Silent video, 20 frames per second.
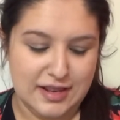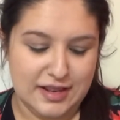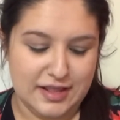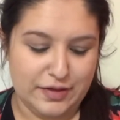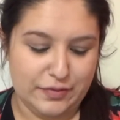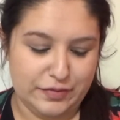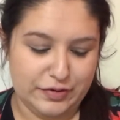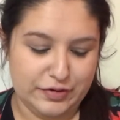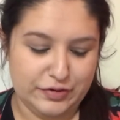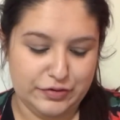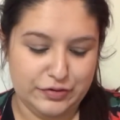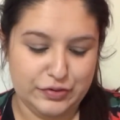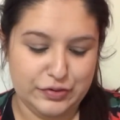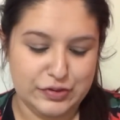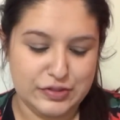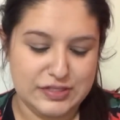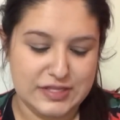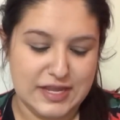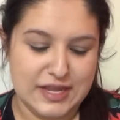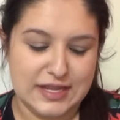like one of
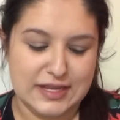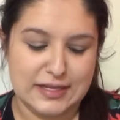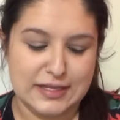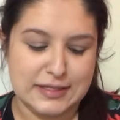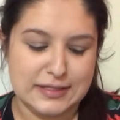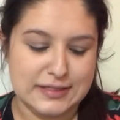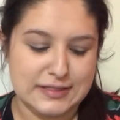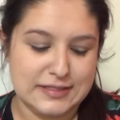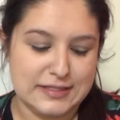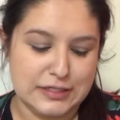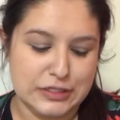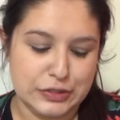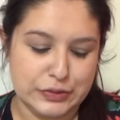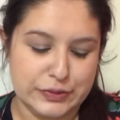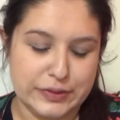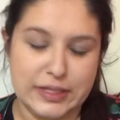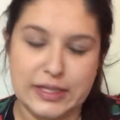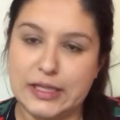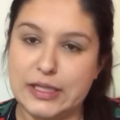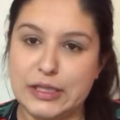those like
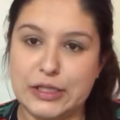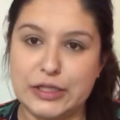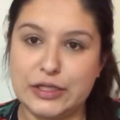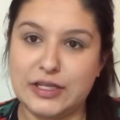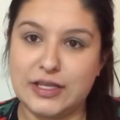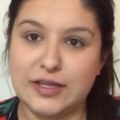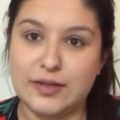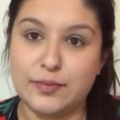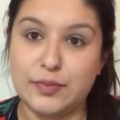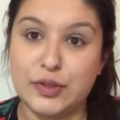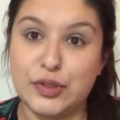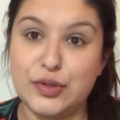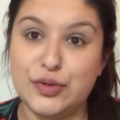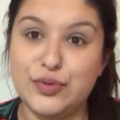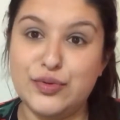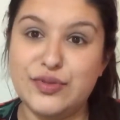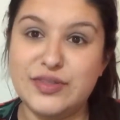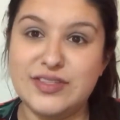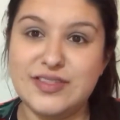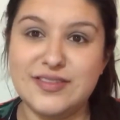Cinderella looking
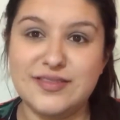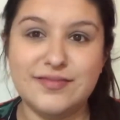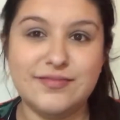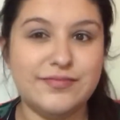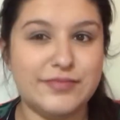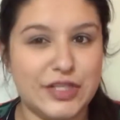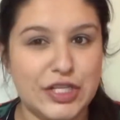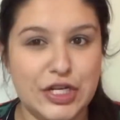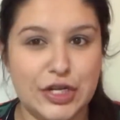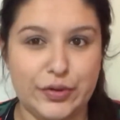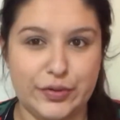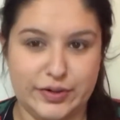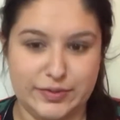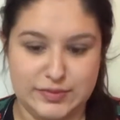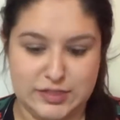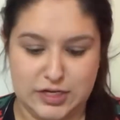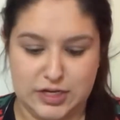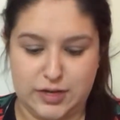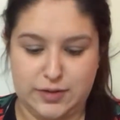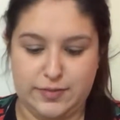blues you know what I'm
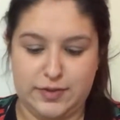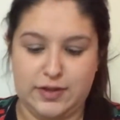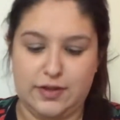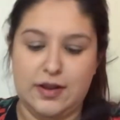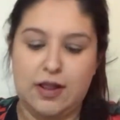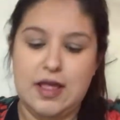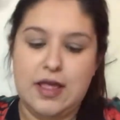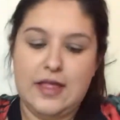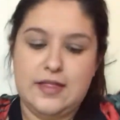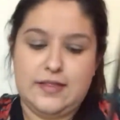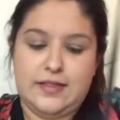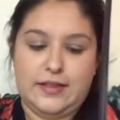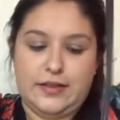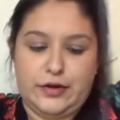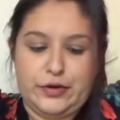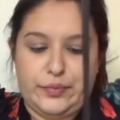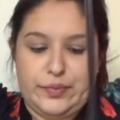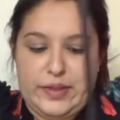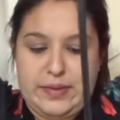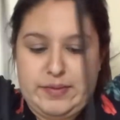talking about the
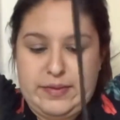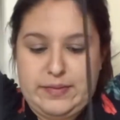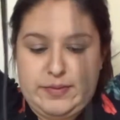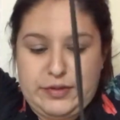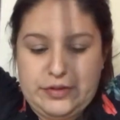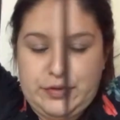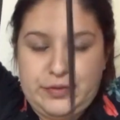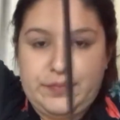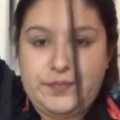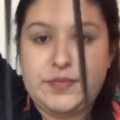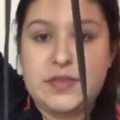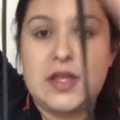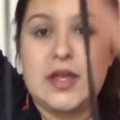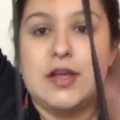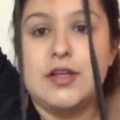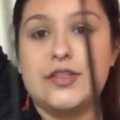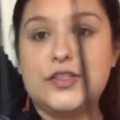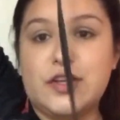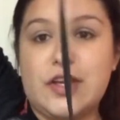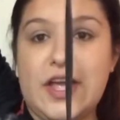little baby blue
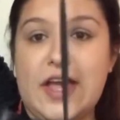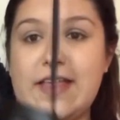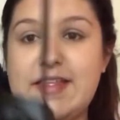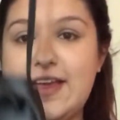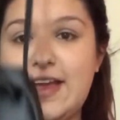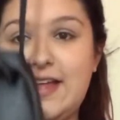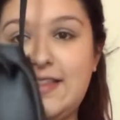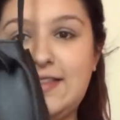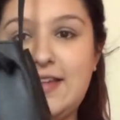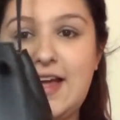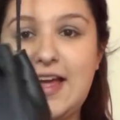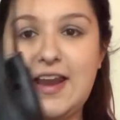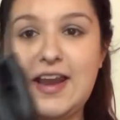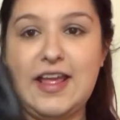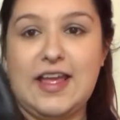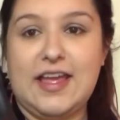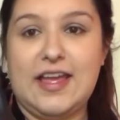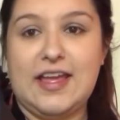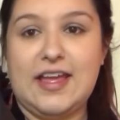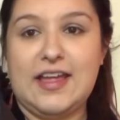so yeah, they had that
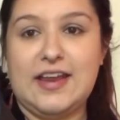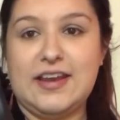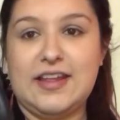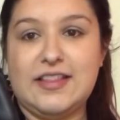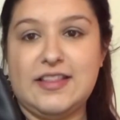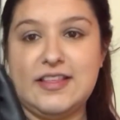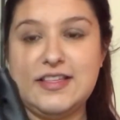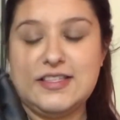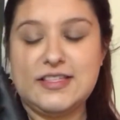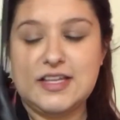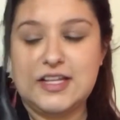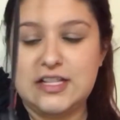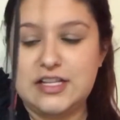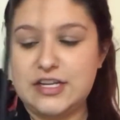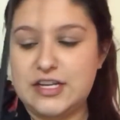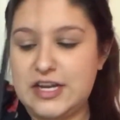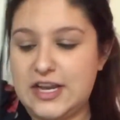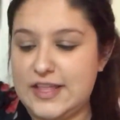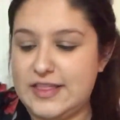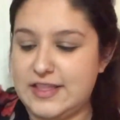and in this
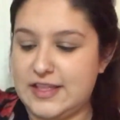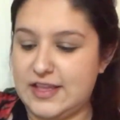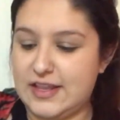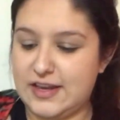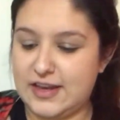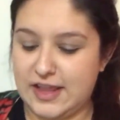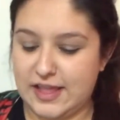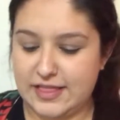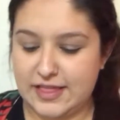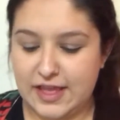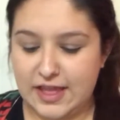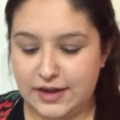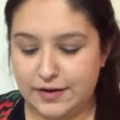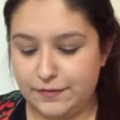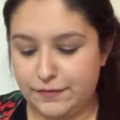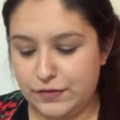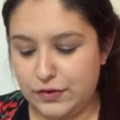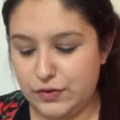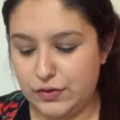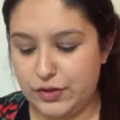color. And then they had a
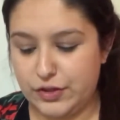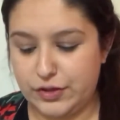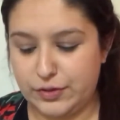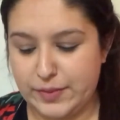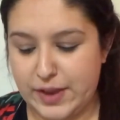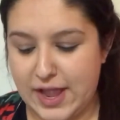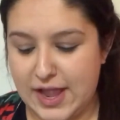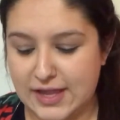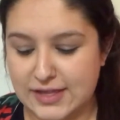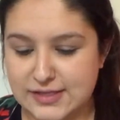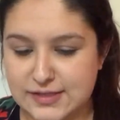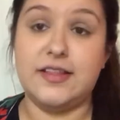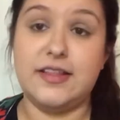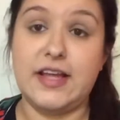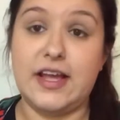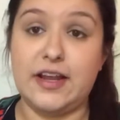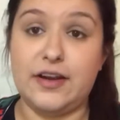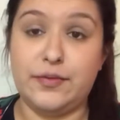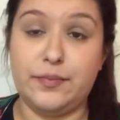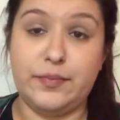few other bags and they
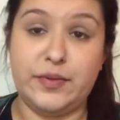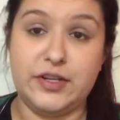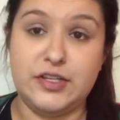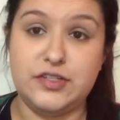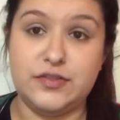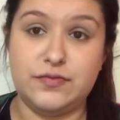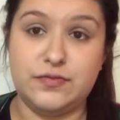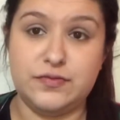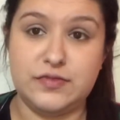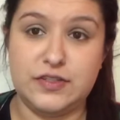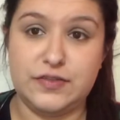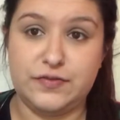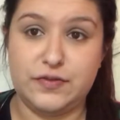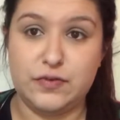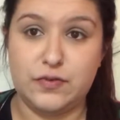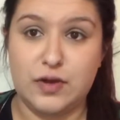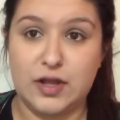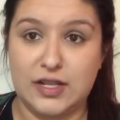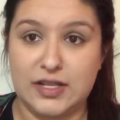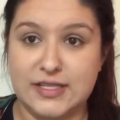had a bunch of
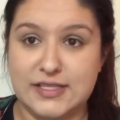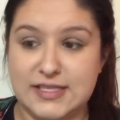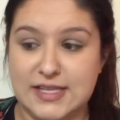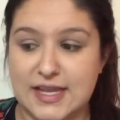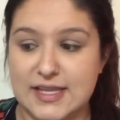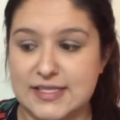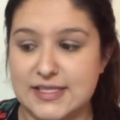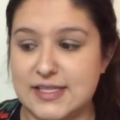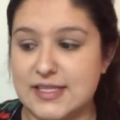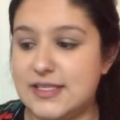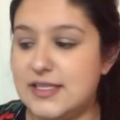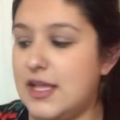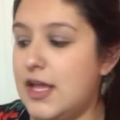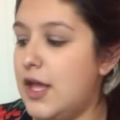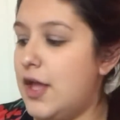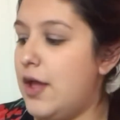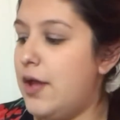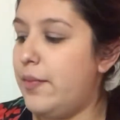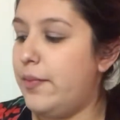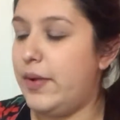different wallet sizes.
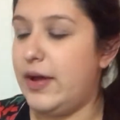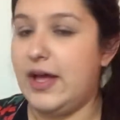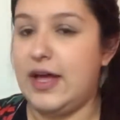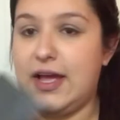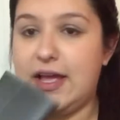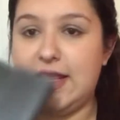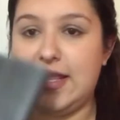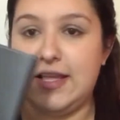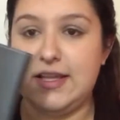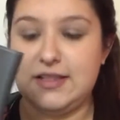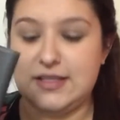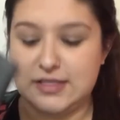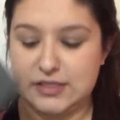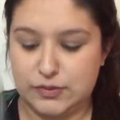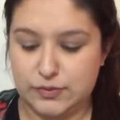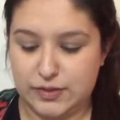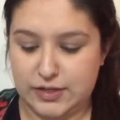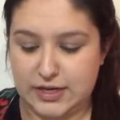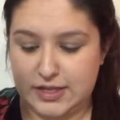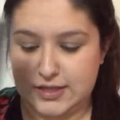But I like
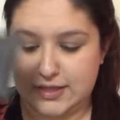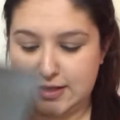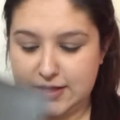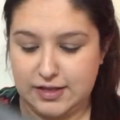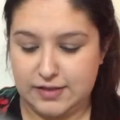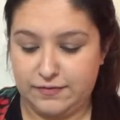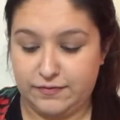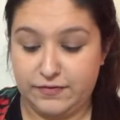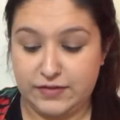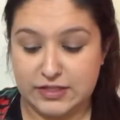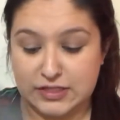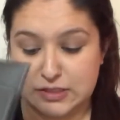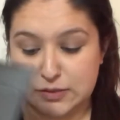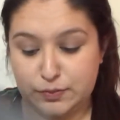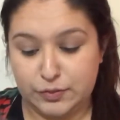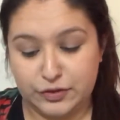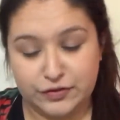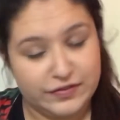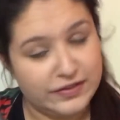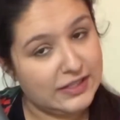this one. I think it fits
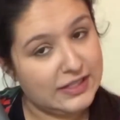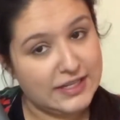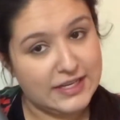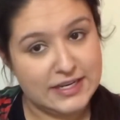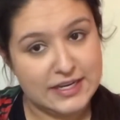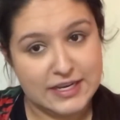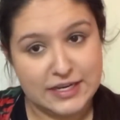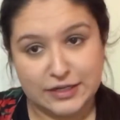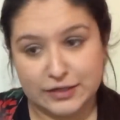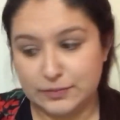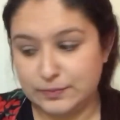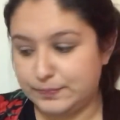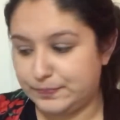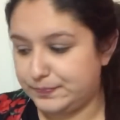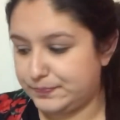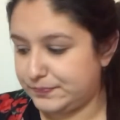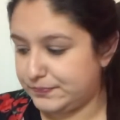perfectly in here.